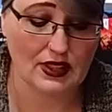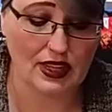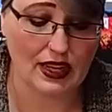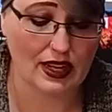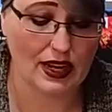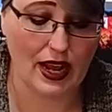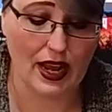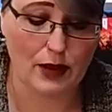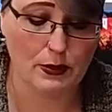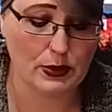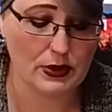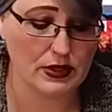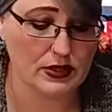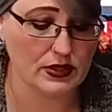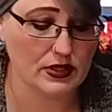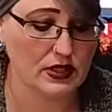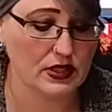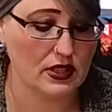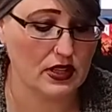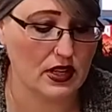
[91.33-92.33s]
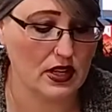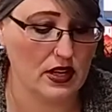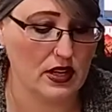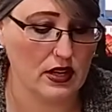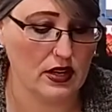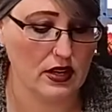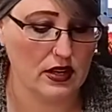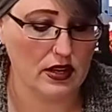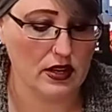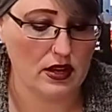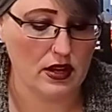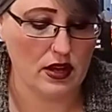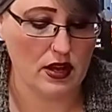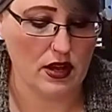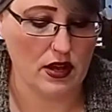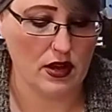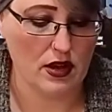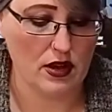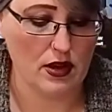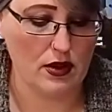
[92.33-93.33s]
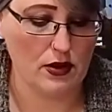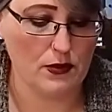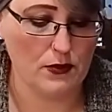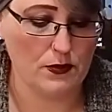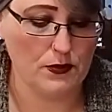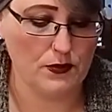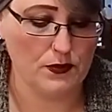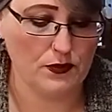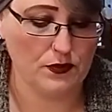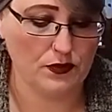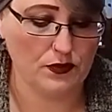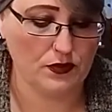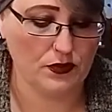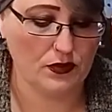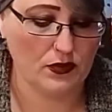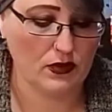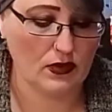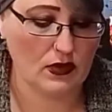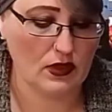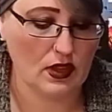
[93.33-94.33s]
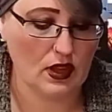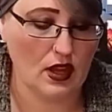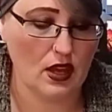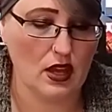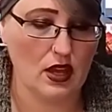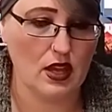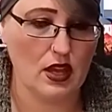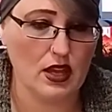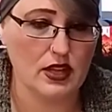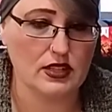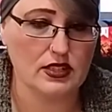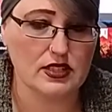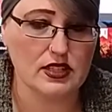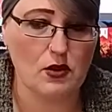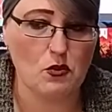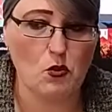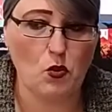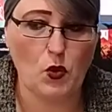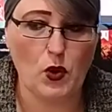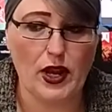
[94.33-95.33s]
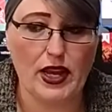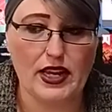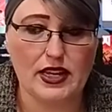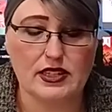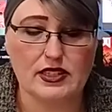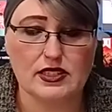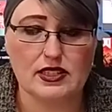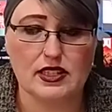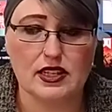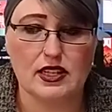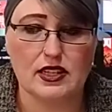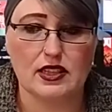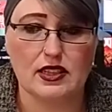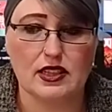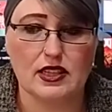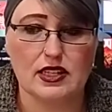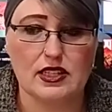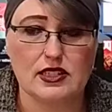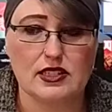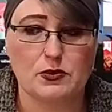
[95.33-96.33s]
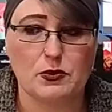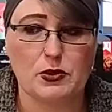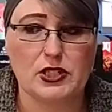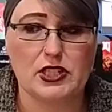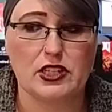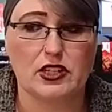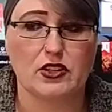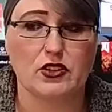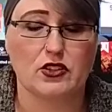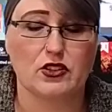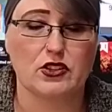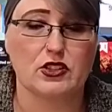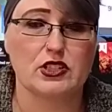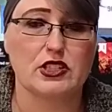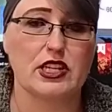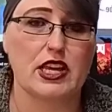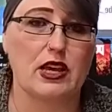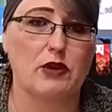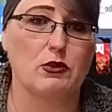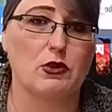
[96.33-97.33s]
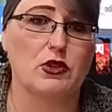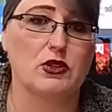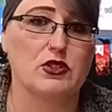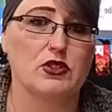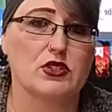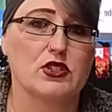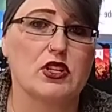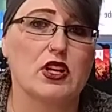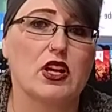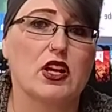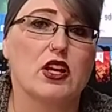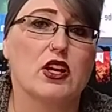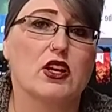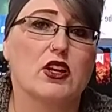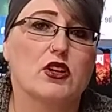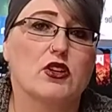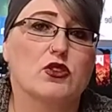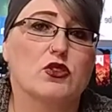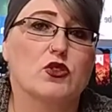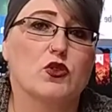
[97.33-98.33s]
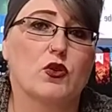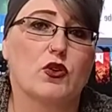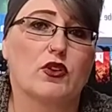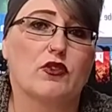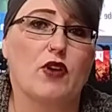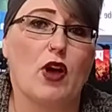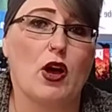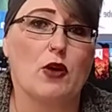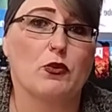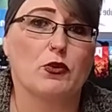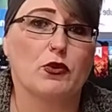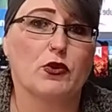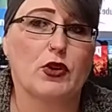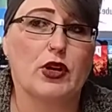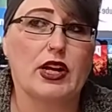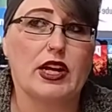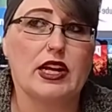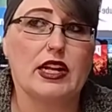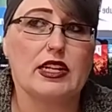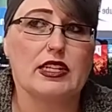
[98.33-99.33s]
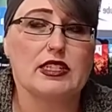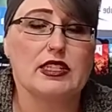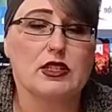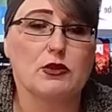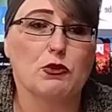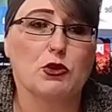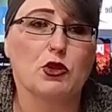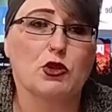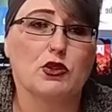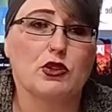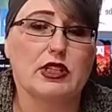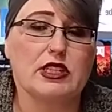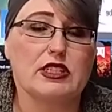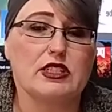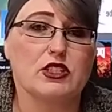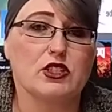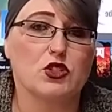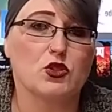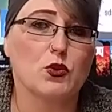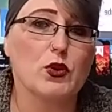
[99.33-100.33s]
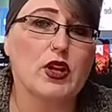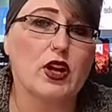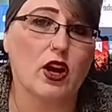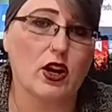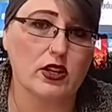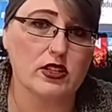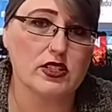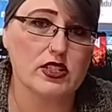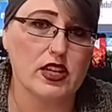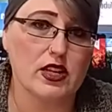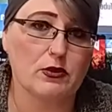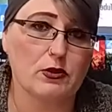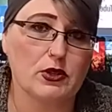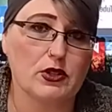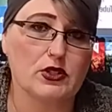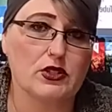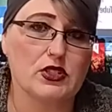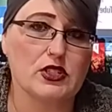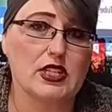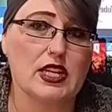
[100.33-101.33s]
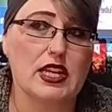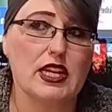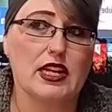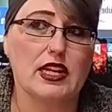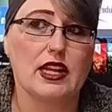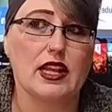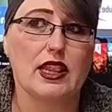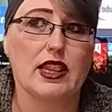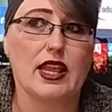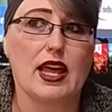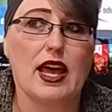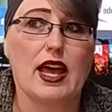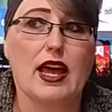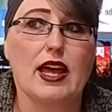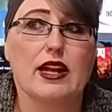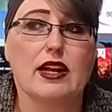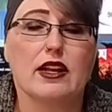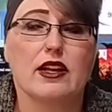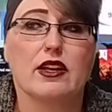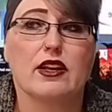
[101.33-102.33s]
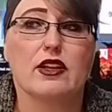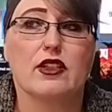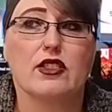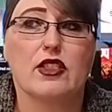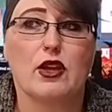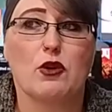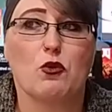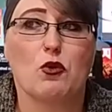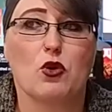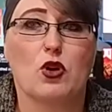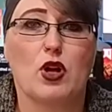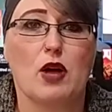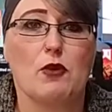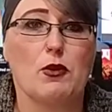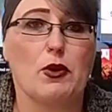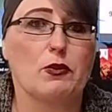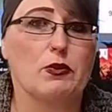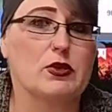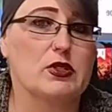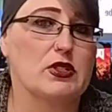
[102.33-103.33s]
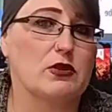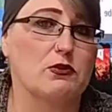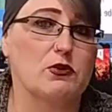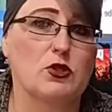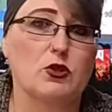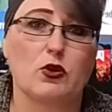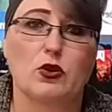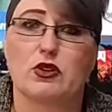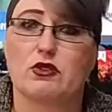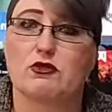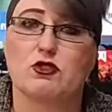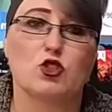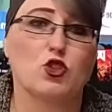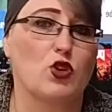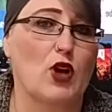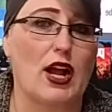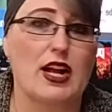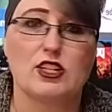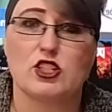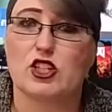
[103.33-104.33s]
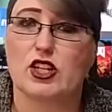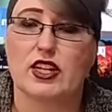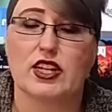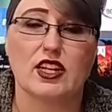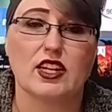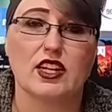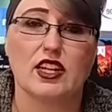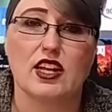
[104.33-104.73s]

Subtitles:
It happens. In some ways, these particular scammers sort of operate similarly to sweetheart scammers in that they will come up with some sort of tragic